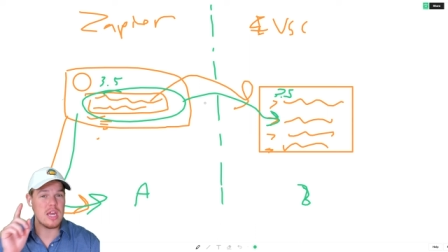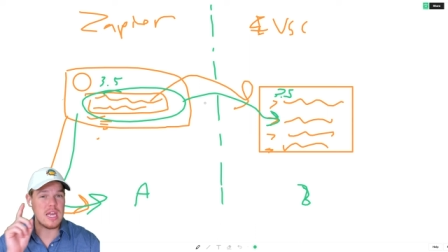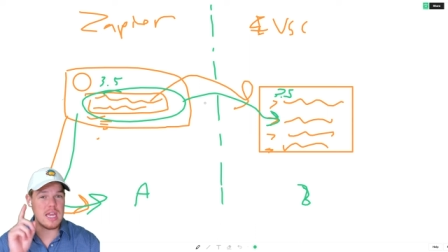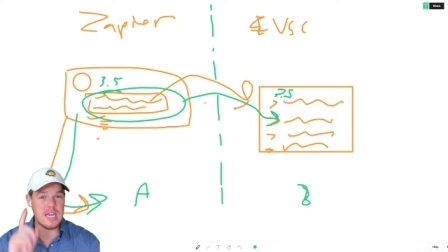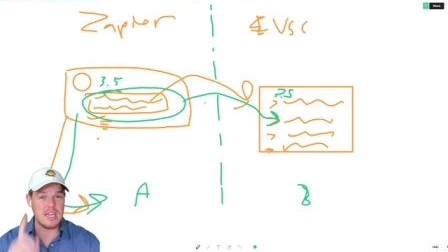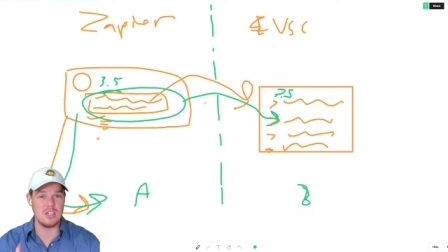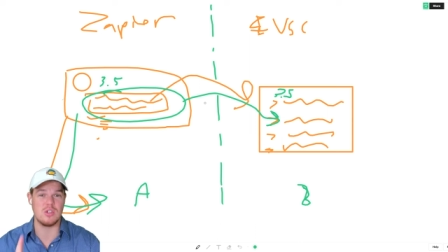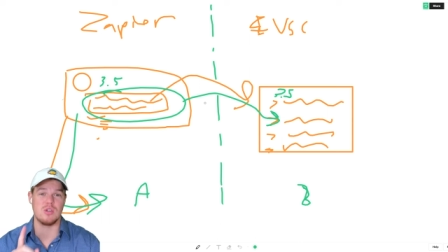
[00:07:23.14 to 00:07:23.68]

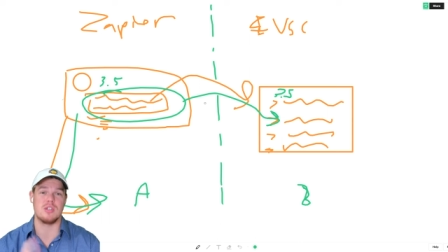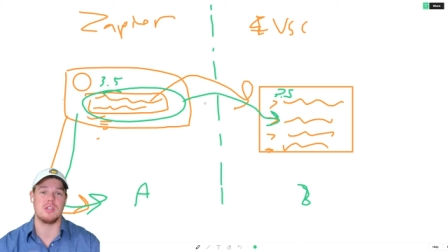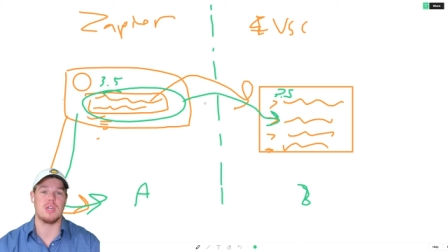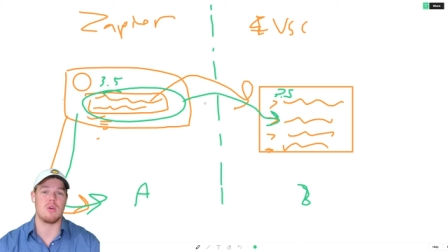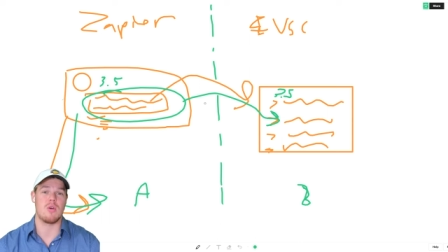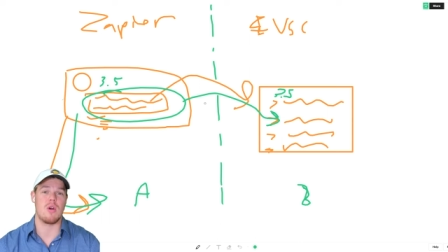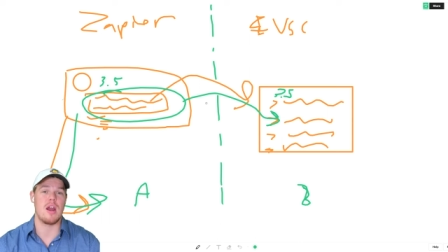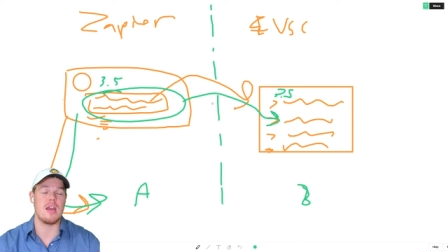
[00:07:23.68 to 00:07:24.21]

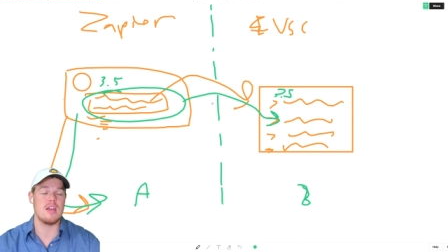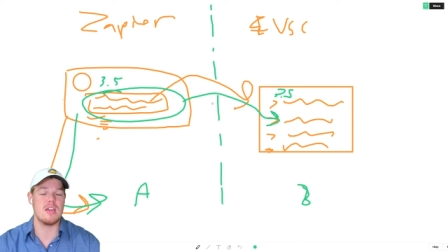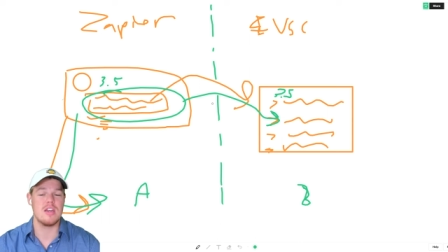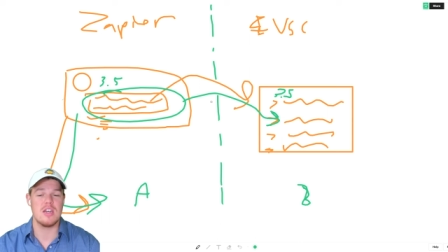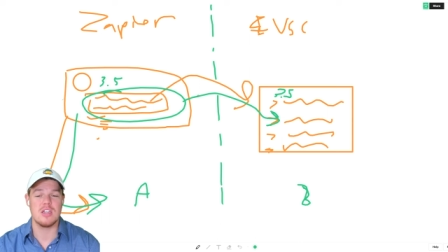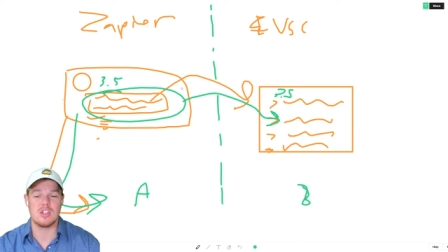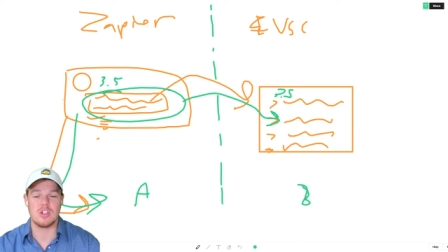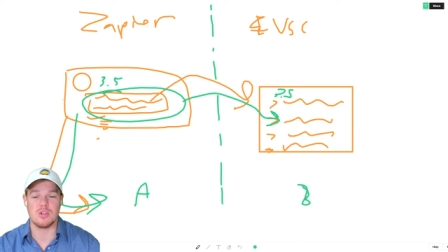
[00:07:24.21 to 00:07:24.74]
Interesting, right?
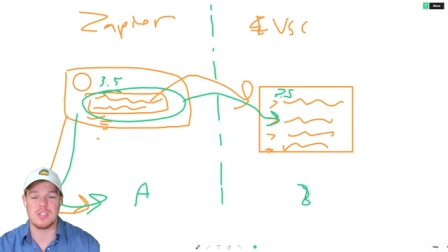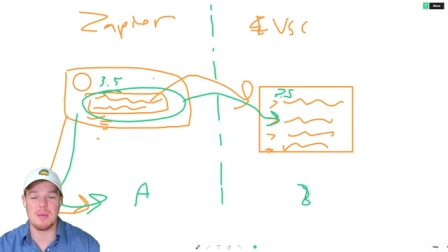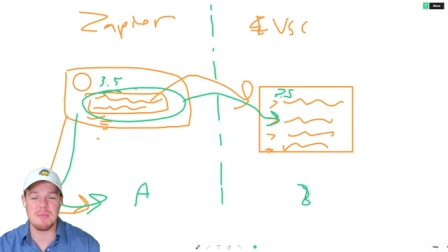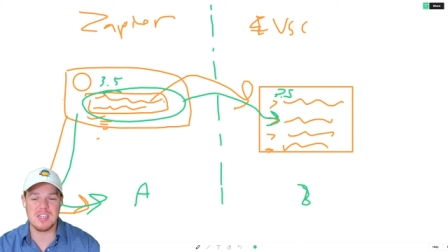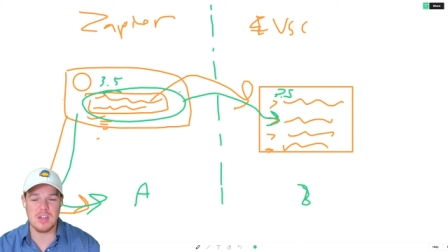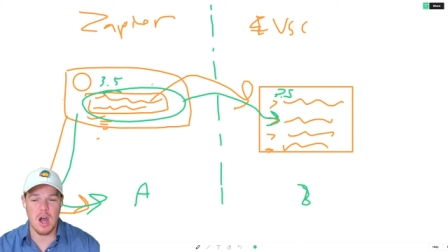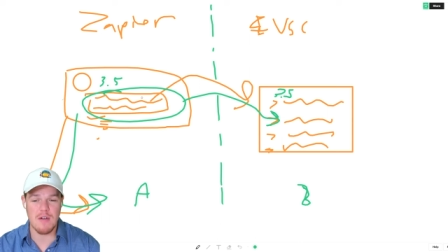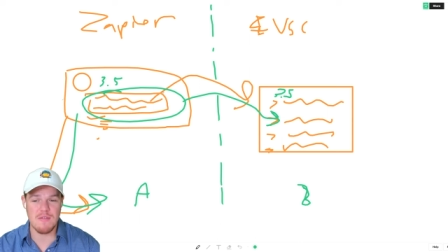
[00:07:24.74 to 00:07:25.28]
So
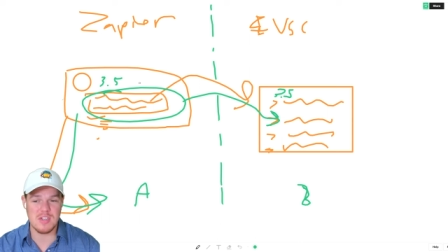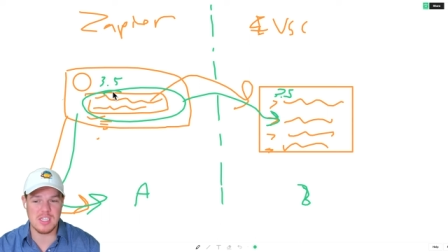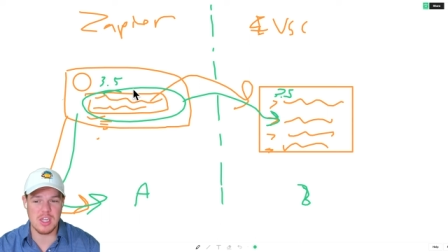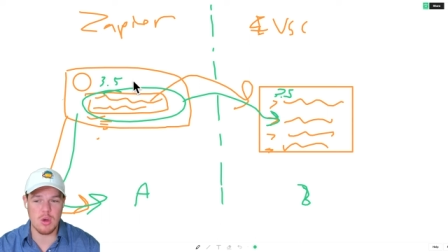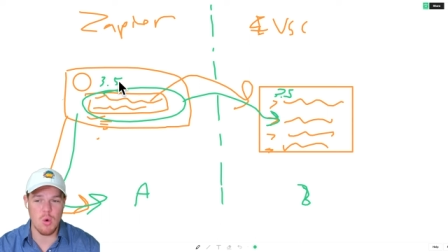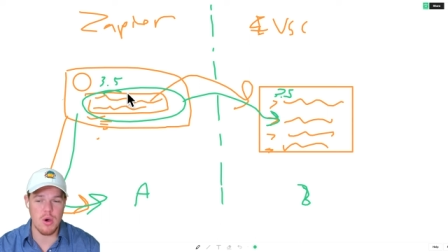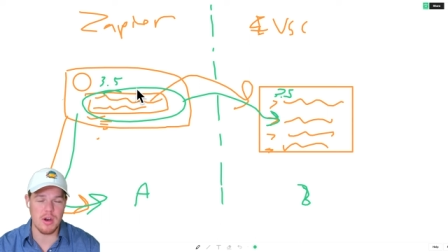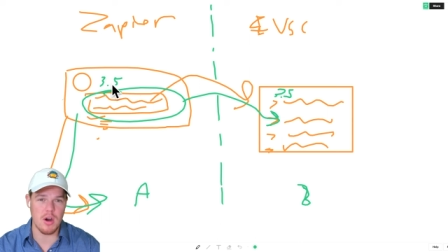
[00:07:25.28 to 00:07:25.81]
something's obviously
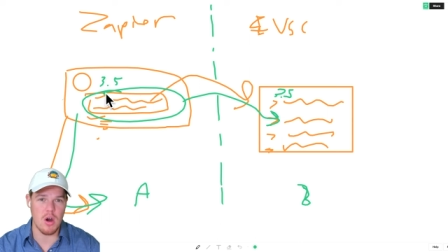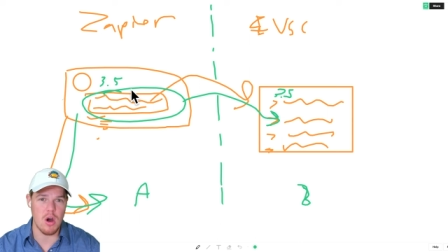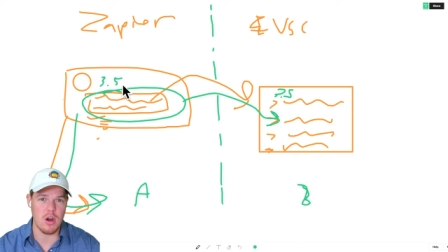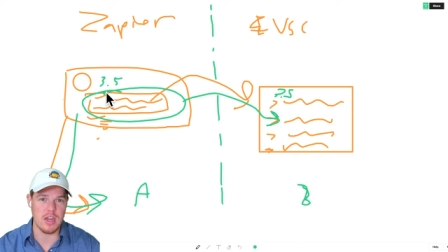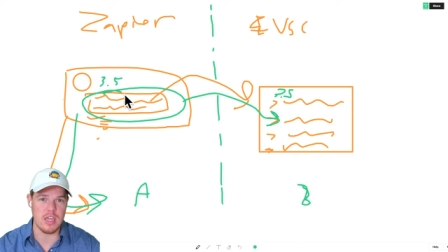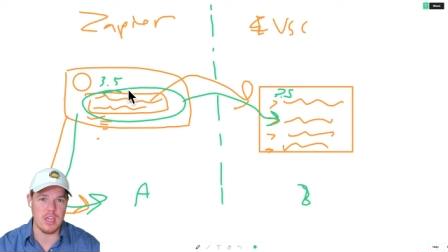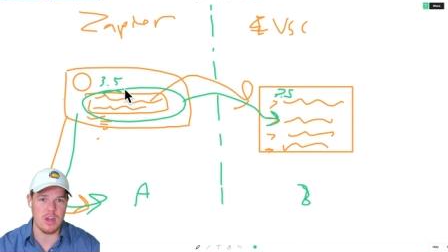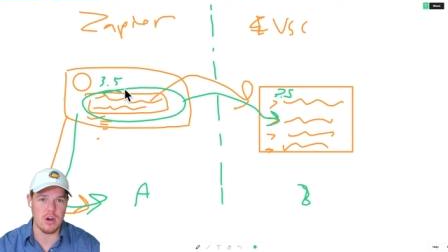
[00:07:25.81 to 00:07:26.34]
going on
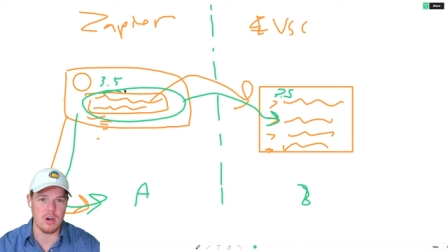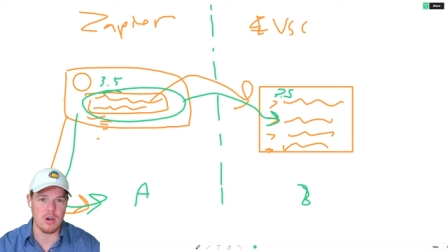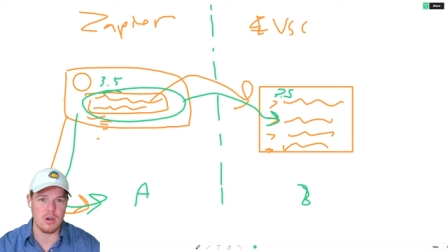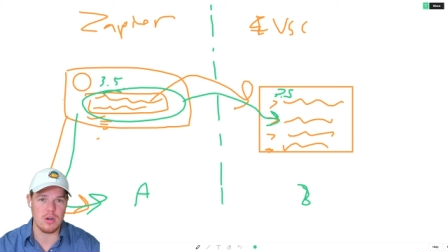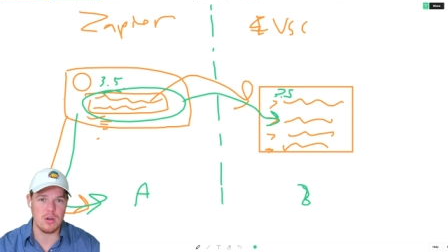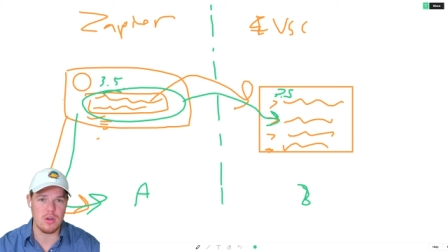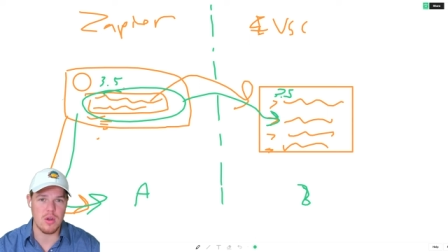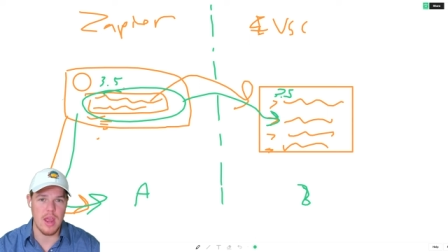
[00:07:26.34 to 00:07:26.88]

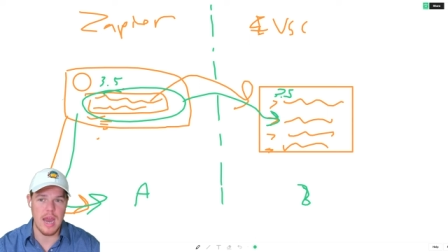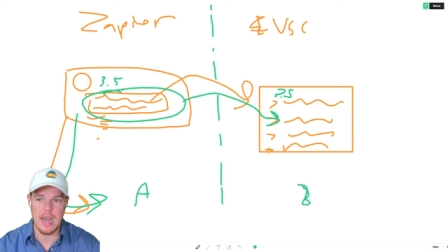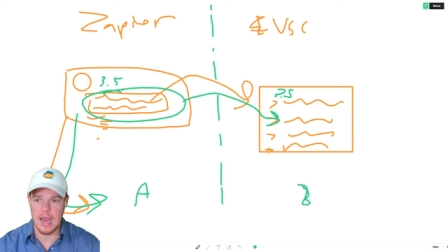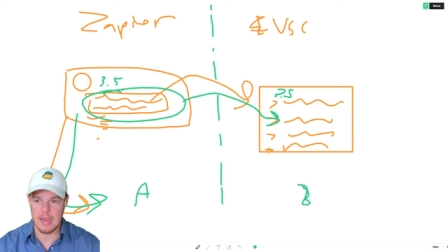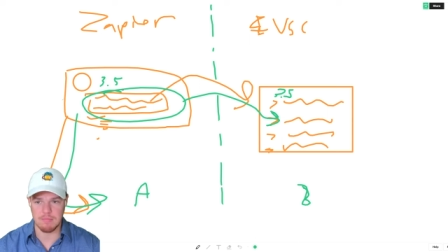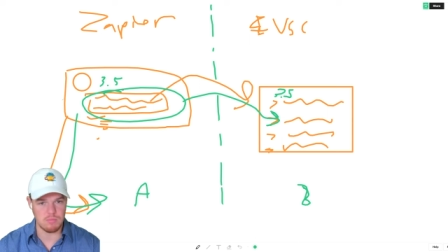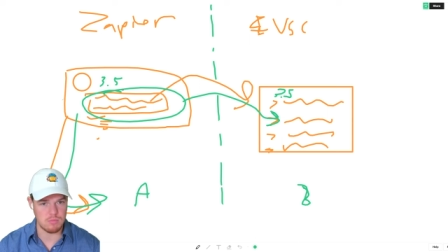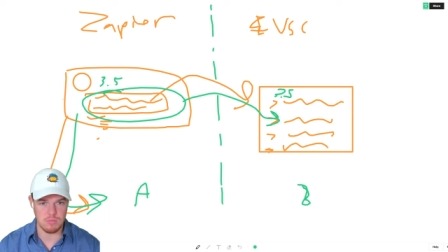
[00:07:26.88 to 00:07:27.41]
here and
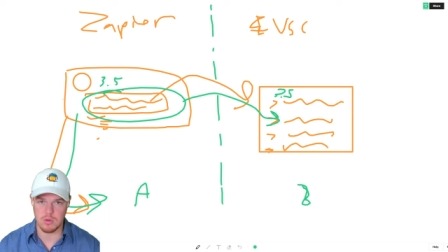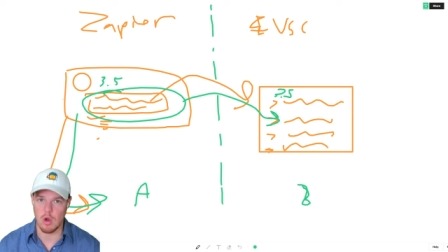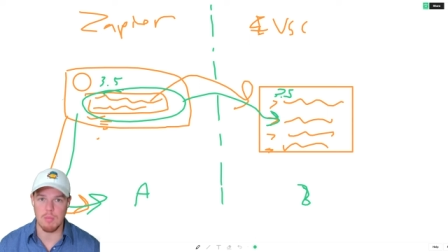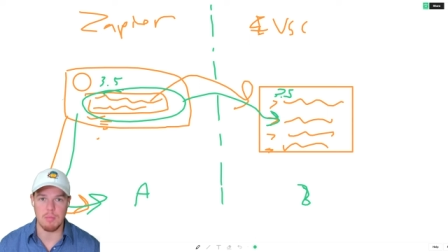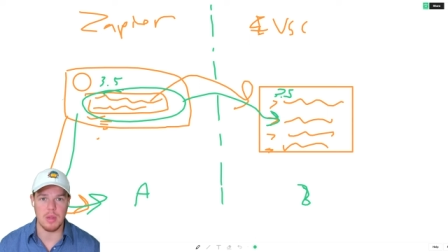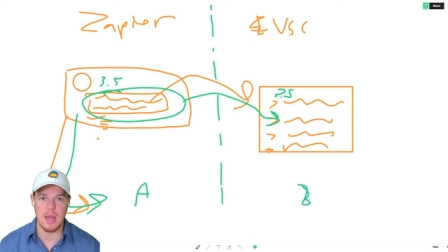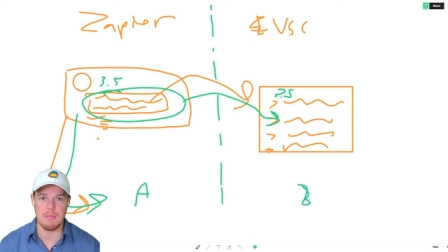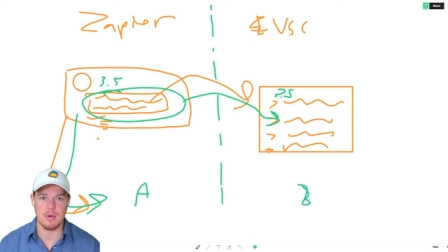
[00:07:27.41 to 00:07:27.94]
I
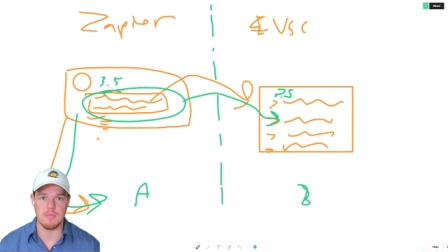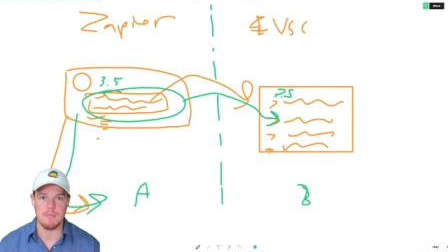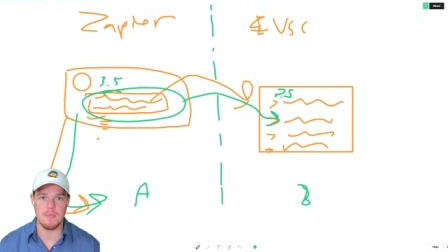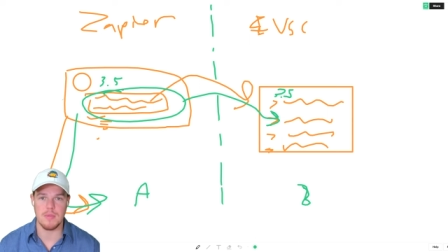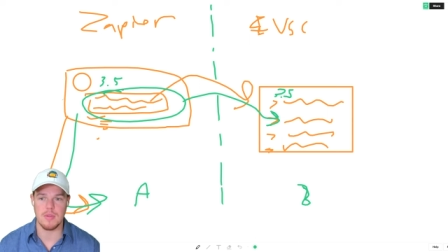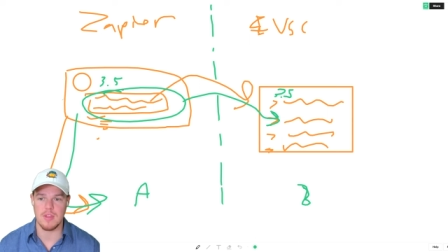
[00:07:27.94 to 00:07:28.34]
don't blame them.